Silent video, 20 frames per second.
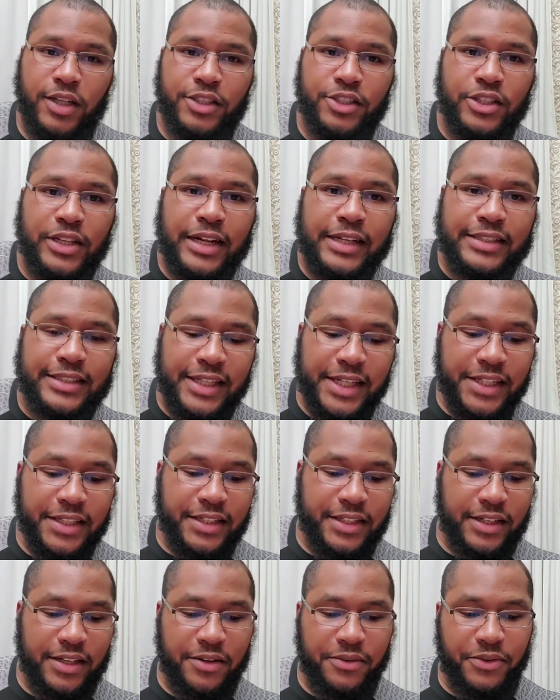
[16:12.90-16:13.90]
So that's it
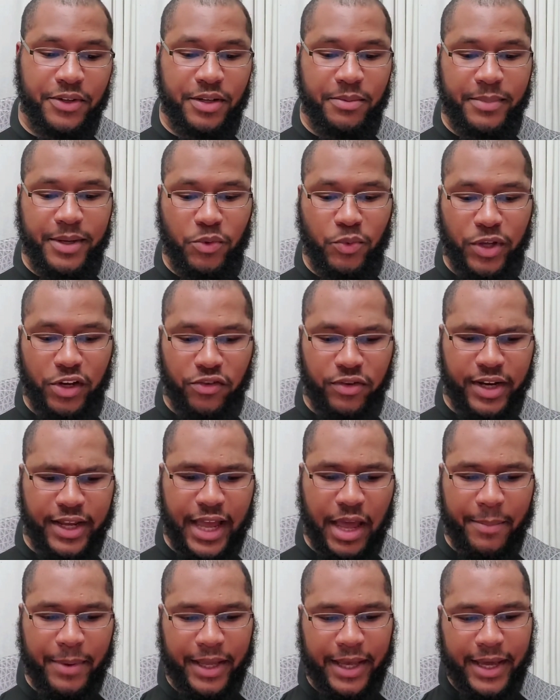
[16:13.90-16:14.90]
for the midweek
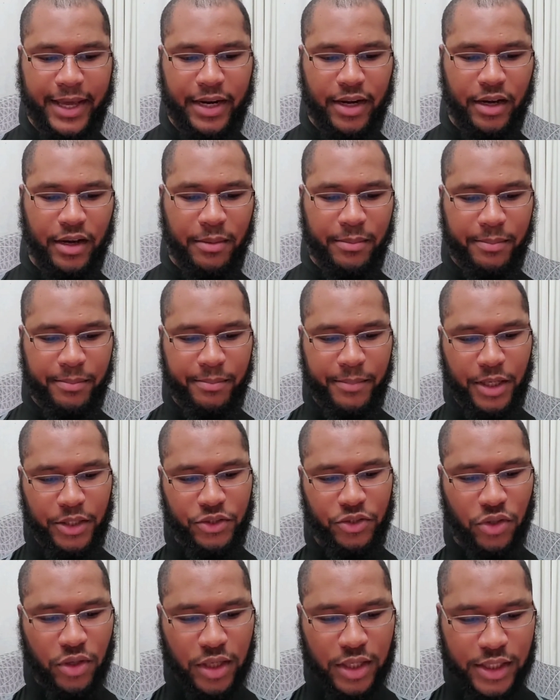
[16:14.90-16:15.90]
recap. Again, her
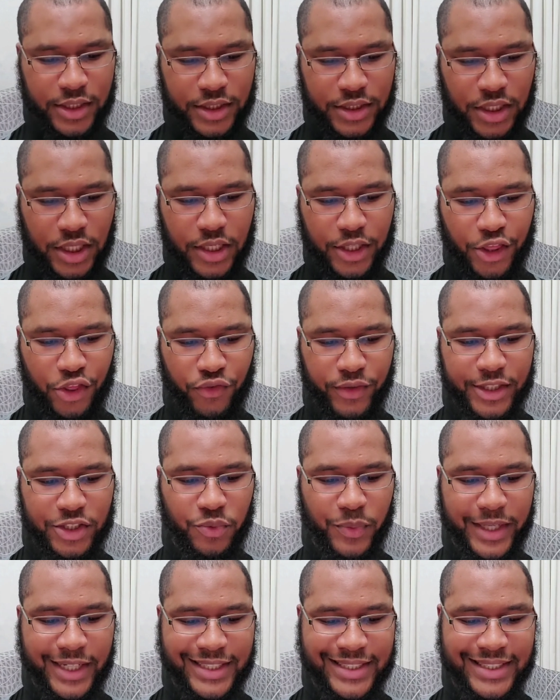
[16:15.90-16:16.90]
total is
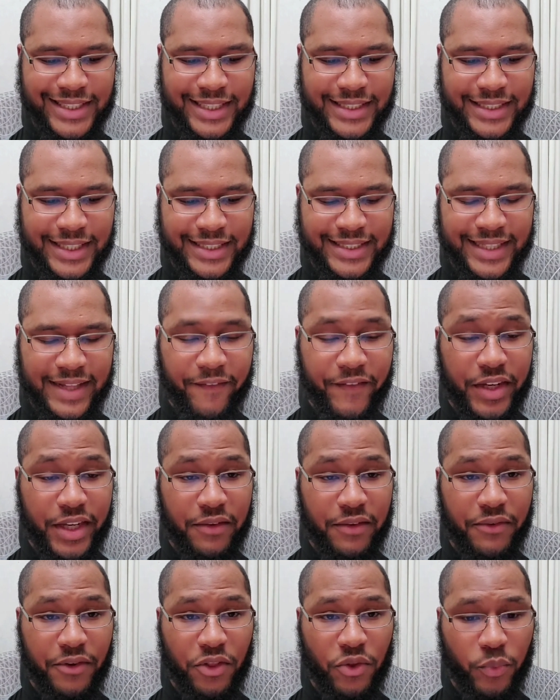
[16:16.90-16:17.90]

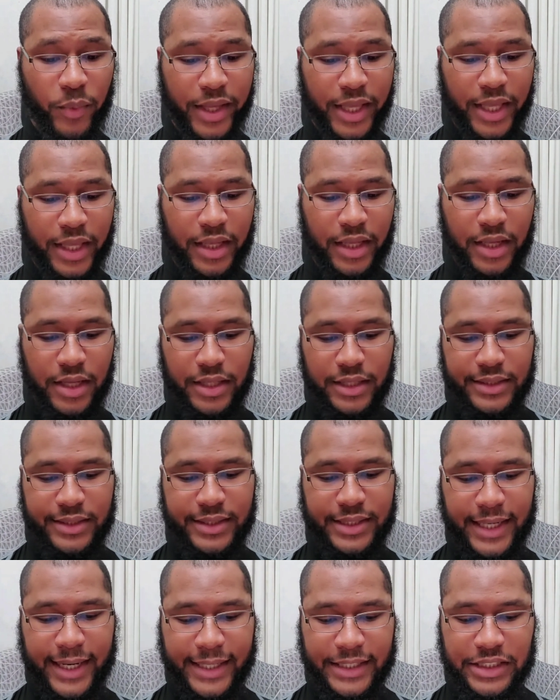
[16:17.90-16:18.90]
$326.70 for the week.
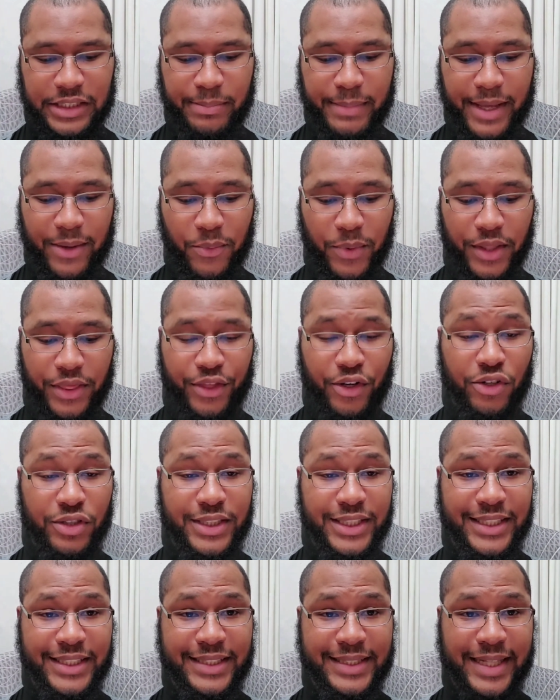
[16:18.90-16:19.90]
Today she made
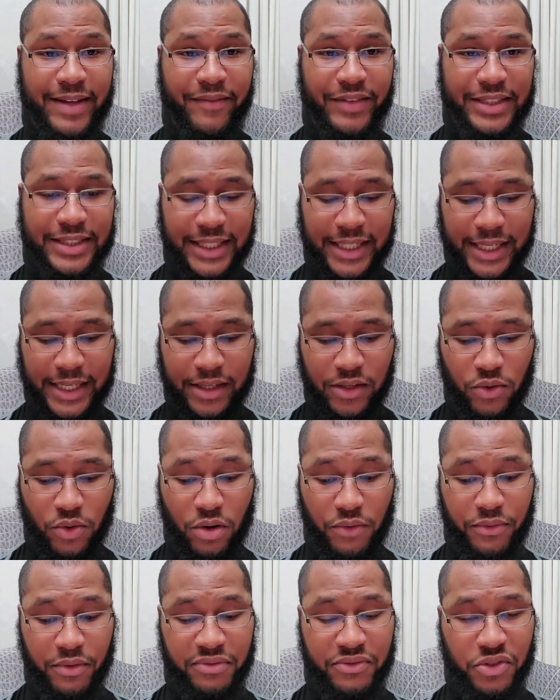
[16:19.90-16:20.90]
$113.17
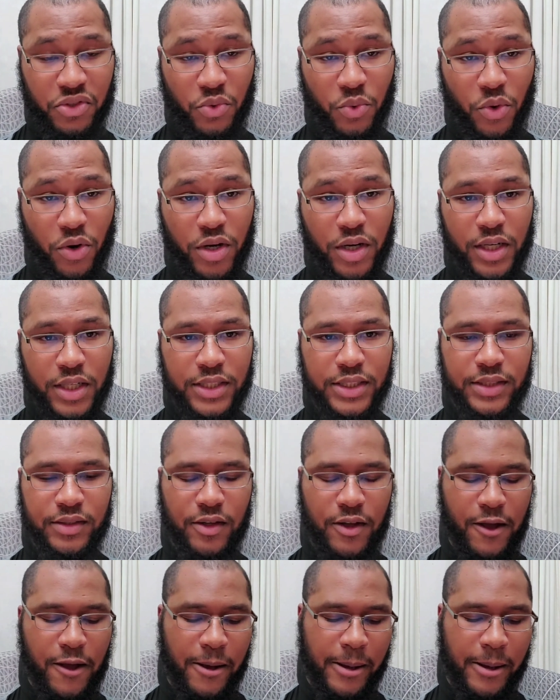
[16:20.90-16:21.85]
off of 2 orders.